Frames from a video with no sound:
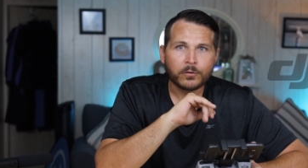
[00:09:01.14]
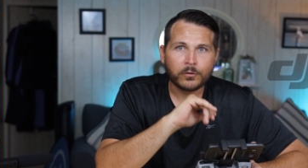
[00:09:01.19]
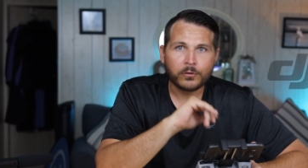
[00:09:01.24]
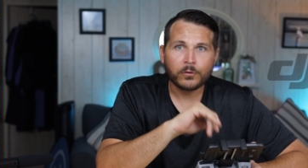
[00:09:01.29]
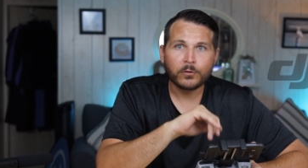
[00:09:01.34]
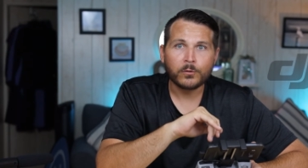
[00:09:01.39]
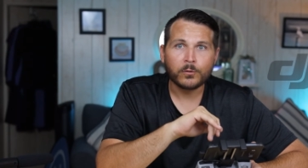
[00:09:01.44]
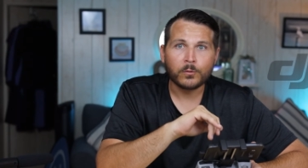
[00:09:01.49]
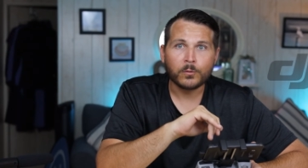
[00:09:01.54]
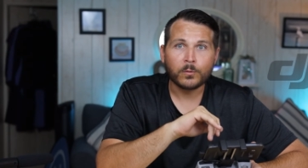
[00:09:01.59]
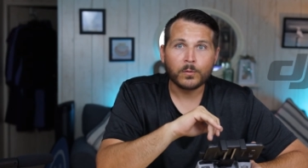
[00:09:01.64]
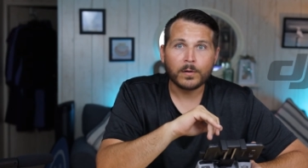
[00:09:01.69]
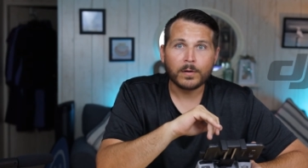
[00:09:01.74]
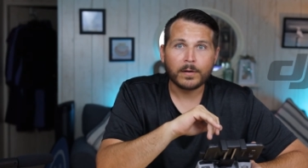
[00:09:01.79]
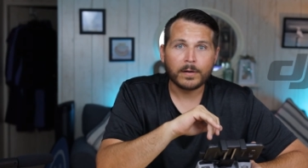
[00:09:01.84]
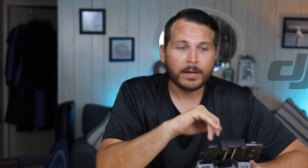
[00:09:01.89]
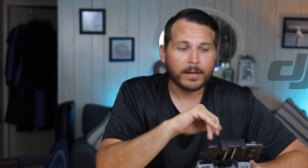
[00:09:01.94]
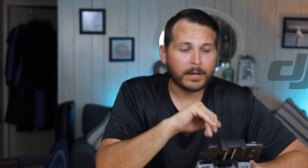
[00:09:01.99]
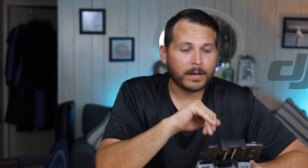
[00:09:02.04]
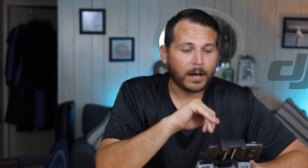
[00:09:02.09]
do
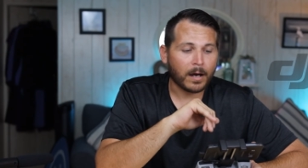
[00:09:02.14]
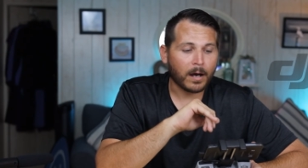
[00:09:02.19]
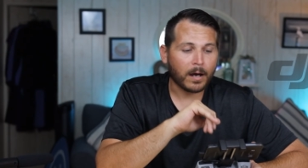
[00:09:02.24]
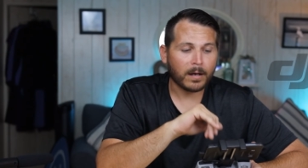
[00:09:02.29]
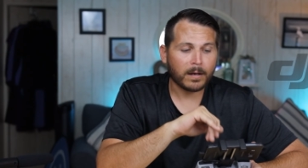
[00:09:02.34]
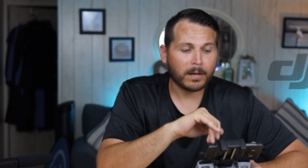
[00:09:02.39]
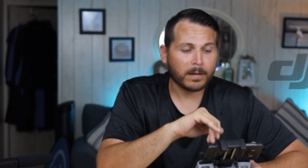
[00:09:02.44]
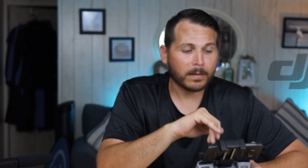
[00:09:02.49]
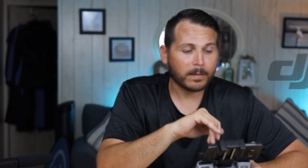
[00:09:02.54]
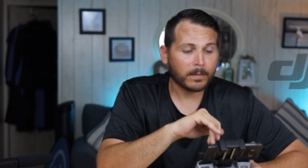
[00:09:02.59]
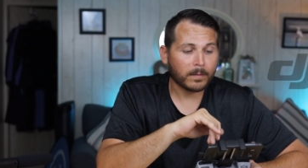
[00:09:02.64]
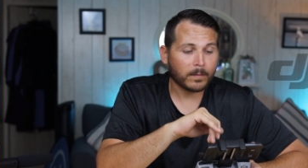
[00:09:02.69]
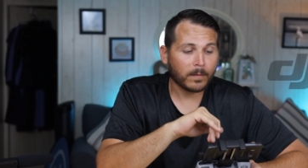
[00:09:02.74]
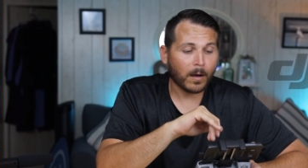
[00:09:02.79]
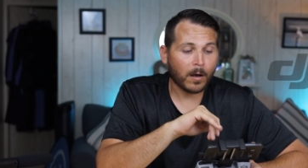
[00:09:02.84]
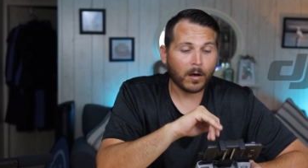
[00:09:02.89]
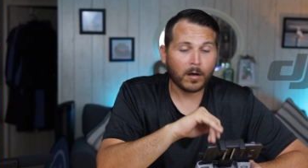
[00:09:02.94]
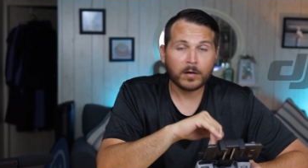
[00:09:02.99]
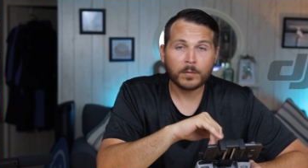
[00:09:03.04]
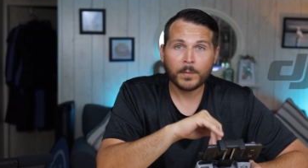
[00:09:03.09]
an
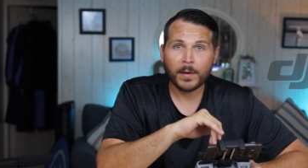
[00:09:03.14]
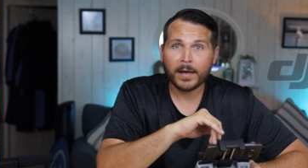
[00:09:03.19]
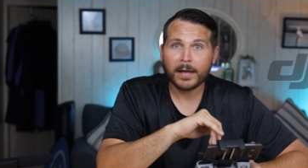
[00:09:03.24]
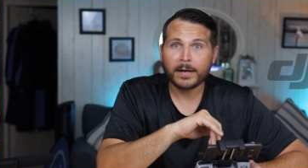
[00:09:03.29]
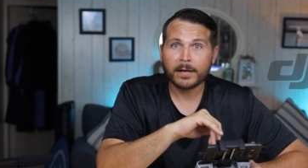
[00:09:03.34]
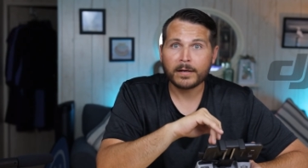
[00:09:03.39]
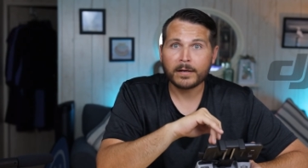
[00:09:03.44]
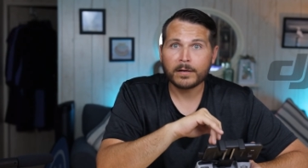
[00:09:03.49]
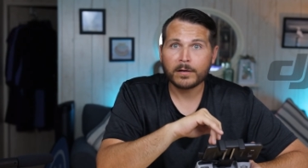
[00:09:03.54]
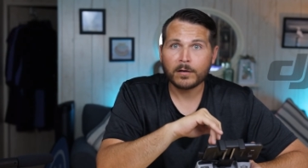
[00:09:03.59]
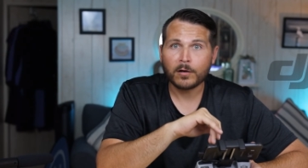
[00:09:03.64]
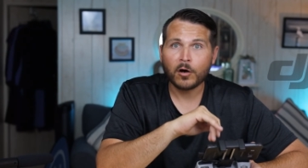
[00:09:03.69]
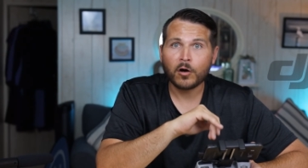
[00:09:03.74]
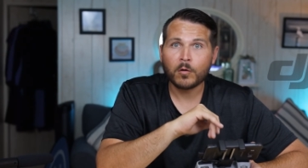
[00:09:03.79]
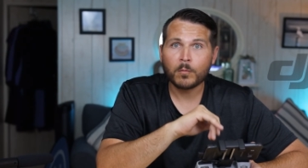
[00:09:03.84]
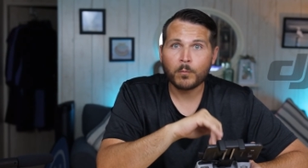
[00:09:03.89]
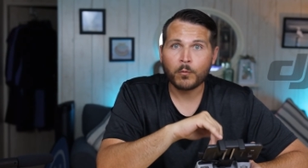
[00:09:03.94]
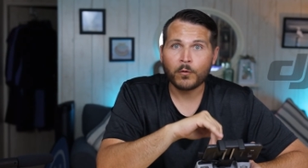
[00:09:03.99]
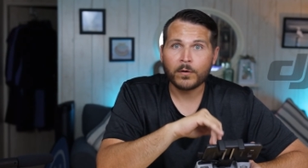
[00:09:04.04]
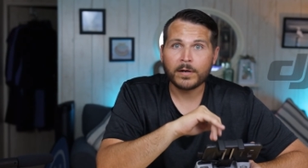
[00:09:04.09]
automatic
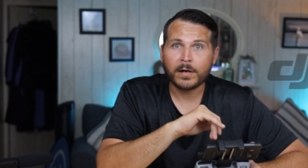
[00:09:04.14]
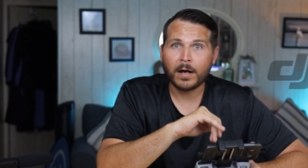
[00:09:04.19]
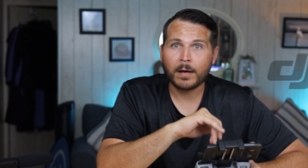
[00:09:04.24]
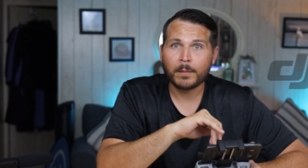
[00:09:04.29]
home point